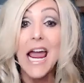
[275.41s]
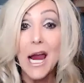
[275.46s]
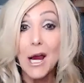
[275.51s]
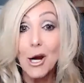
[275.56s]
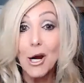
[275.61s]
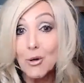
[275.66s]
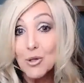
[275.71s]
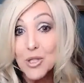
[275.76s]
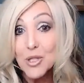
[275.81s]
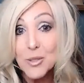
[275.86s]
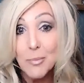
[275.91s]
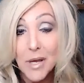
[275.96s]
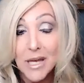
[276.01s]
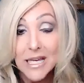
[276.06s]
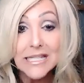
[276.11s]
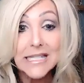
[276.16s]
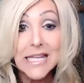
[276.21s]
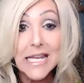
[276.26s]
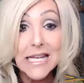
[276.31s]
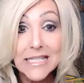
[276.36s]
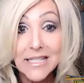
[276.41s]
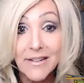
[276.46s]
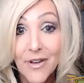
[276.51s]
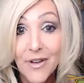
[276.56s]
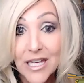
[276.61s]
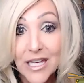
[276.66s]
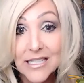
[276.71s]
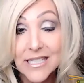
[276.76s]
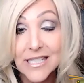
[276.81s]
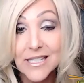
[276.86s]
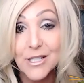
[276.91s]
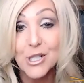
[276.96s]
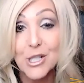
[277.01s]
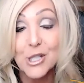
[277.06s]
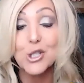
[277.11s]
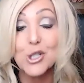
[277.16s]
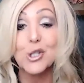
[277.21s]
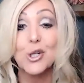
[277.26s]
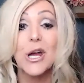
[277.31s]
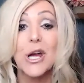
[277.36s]
aerospace and defense
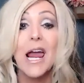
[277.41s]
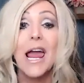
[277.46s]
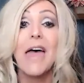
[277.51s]
industry.